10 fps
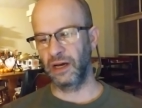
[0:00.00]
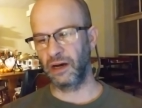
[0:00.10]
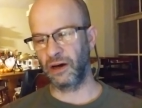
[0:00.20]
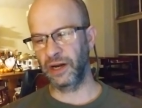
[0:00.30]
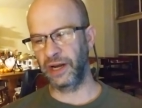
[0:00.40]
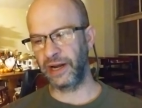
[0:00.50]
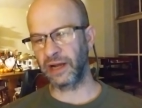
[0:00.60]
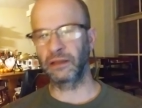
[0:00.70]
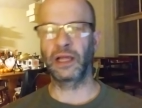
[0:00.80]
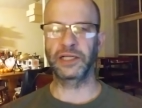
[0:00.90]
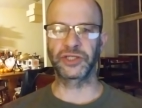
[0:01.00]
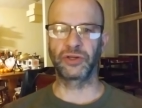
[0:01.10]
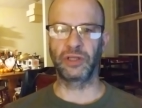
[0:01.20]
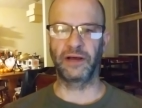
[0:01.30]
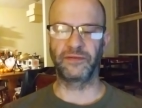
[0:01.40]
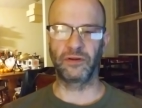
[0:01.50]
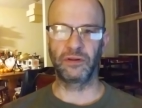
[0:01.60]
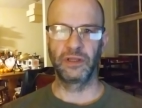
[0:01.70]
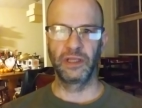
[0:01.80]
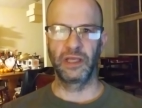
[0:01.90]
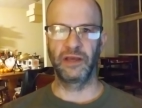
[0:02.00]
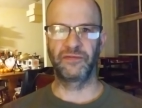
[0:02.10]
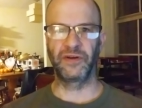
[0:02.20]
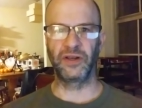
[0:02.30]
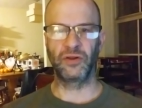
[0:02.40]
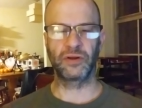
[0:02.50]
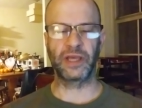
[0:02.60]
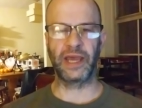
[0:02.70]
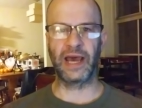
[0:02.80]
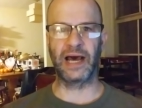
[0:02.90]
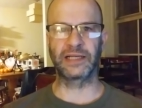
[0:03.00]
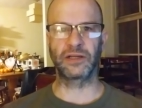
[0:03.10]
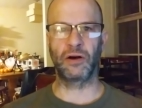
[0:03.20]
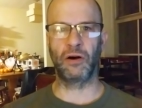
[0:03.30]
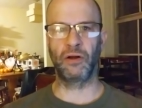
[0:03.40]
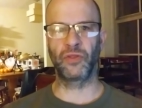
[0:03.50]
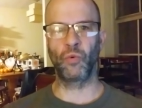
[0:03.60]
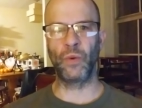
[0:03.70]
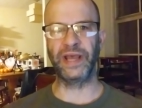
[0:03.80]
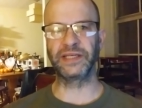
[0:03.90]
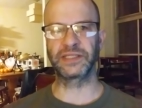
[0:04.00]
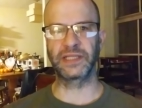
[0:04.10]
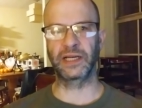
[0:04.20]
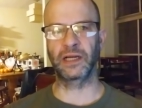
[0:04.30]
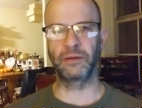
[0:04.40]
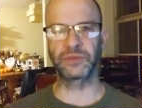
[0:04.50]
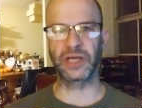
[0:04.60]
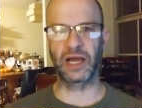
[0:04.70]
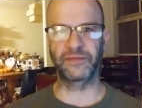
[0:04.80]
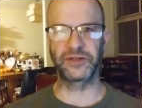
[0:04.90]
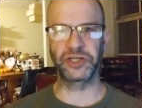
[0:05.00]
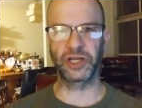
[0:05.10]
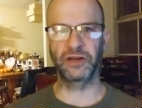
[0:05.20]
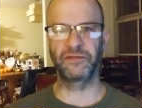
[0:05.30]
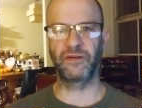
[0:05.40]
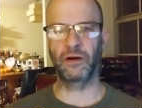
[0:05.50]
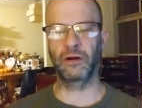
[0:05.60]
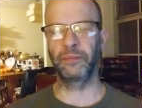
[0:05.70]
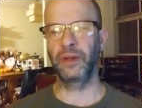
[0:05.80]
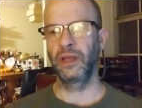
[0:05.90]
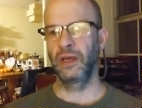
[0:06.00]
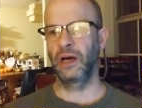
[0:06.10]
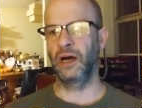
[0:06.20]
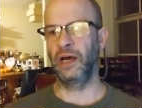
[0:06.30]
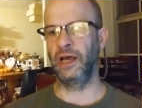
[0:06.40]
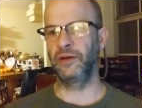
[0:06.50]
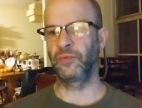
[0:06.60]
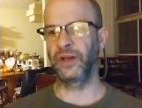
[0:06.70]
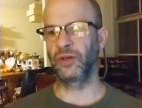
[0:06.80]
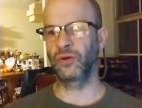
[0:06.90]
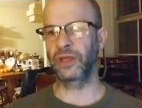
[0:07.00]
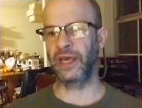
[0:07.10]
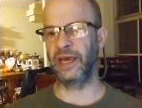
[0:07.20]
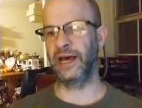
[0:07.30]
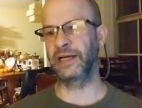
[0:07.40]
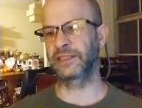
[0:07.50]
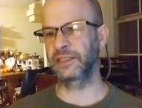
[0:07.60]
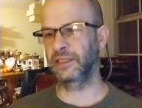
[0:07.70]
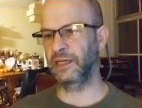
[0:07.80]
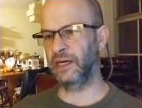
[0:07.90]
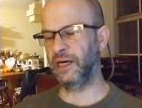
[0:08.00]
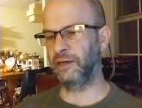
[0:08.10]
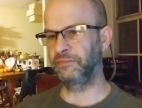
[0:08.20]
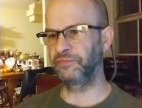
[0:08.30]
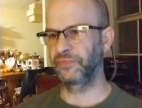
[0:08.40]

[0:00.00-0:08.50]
On an ecological level, if we look at all the waste that comes out of a chicken farm and we look at um,